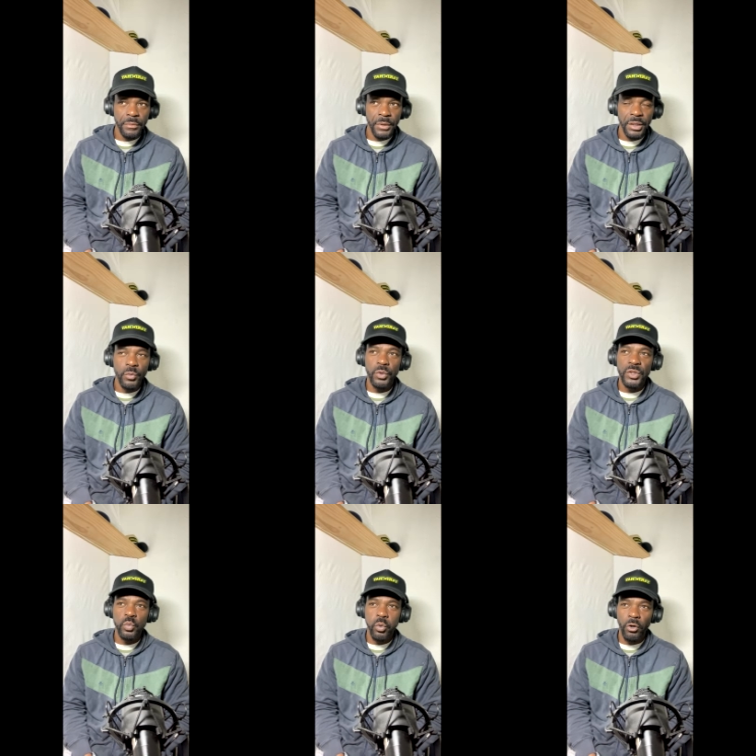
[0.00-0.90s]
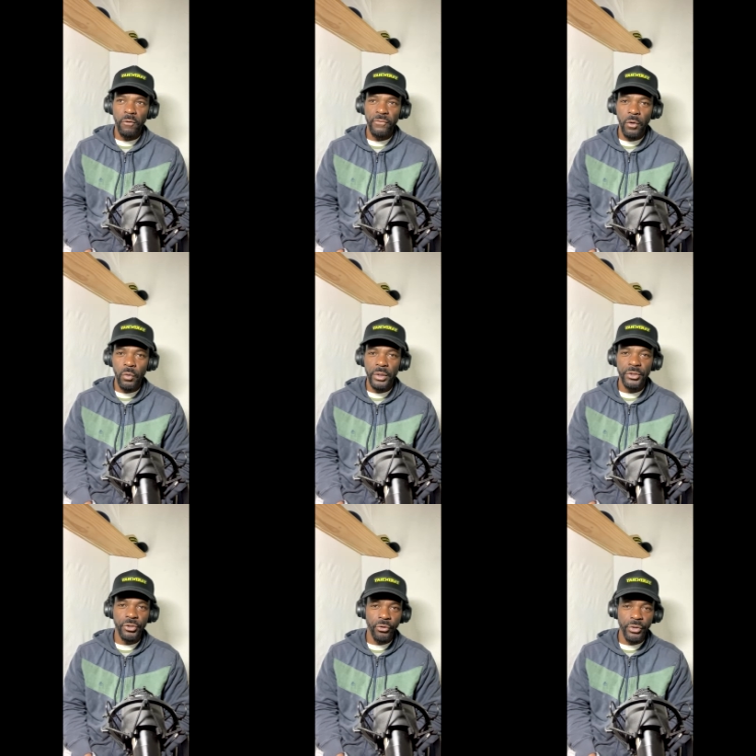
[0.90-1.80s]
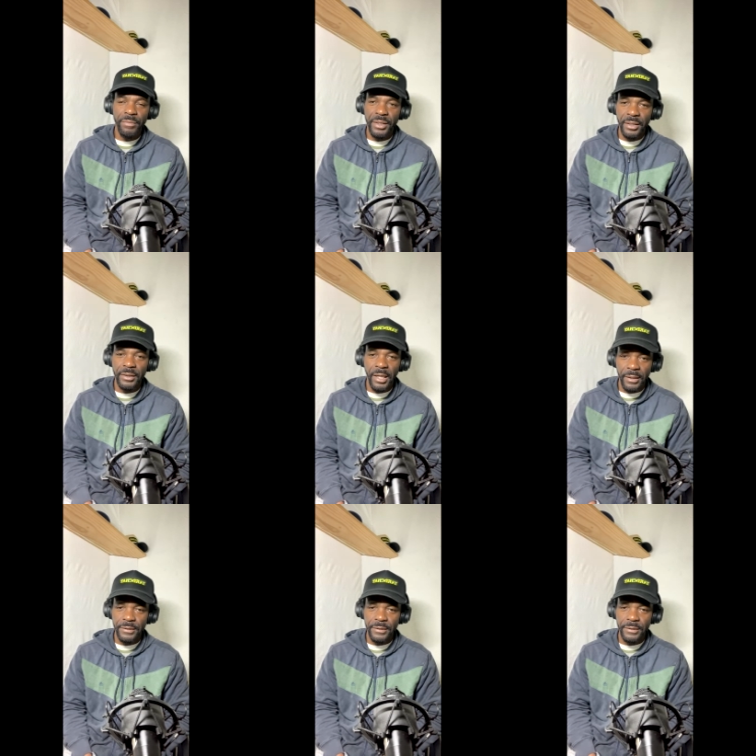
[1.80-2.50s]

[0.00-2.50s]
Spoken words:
he was worth only $30 million.